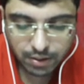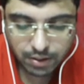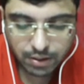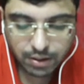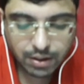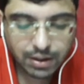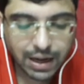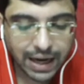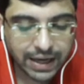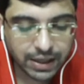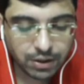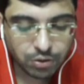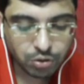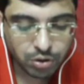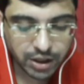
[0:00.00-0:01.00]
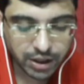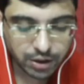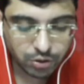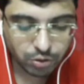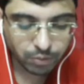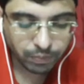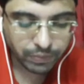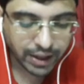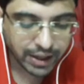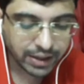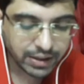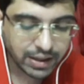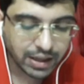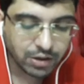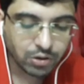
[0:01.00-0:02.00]
knight to d2,
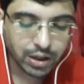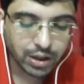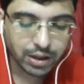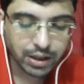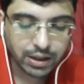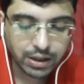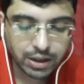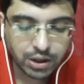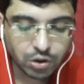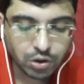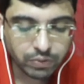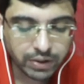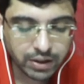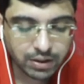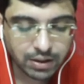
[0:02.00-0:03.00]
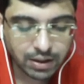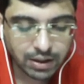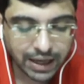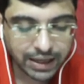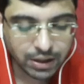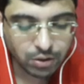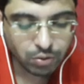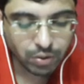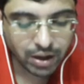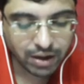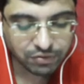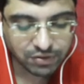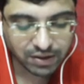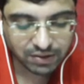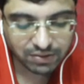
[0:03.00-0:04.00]
and then you can continue with knight to
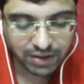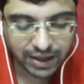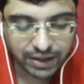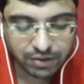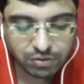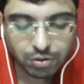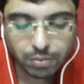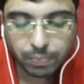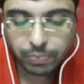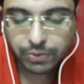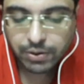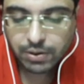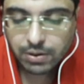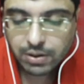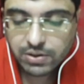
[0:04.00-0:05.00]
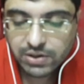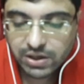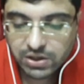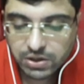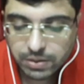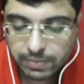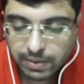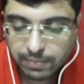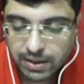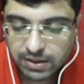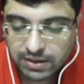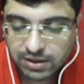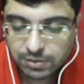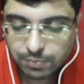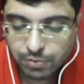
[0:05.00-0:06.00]
f6, right? So just remember
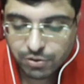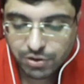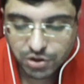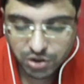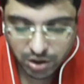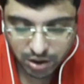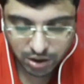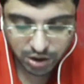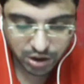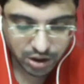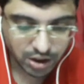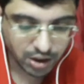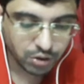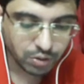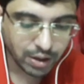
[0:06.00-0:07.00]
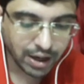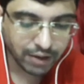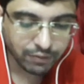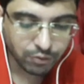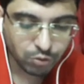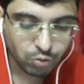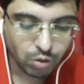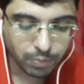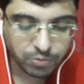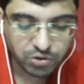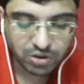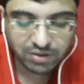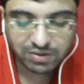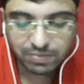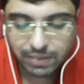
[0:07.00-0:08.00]
this position. Here you have two
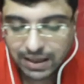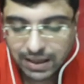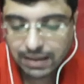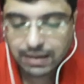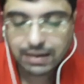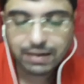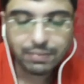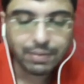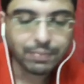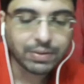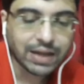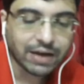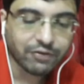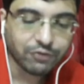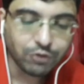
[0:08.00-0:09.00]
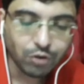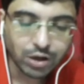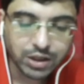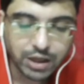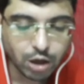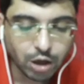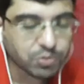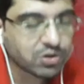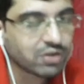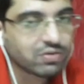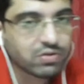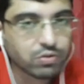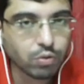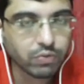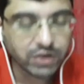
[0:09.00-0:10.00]
options, but remember there are few other
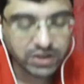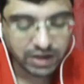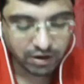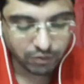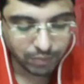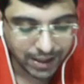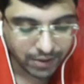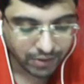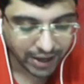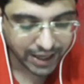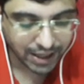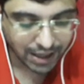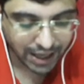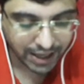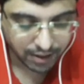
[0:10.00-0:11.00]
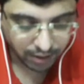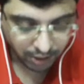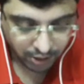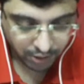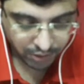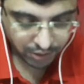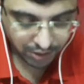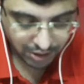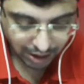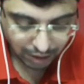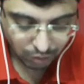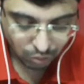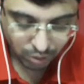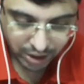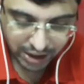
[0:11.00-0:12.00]
options too which have been tried. Like here
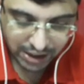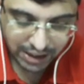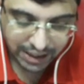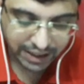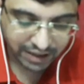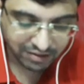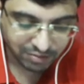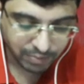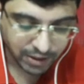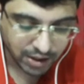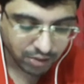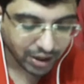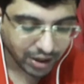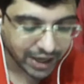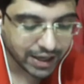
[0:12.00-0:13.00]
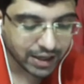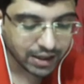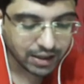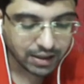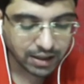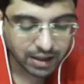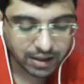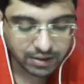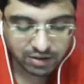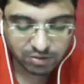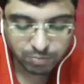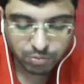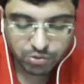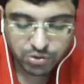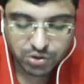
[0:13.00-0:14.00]
rook e8 has been tried. Here in this
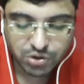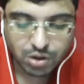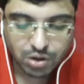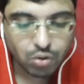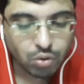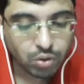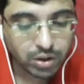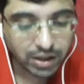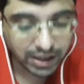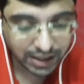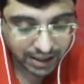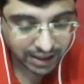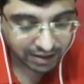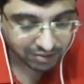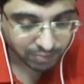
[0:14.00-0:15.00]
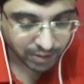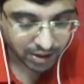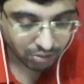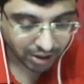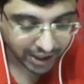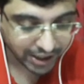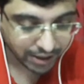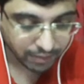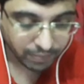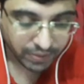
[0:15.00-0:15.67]
position rook d8 has been tried,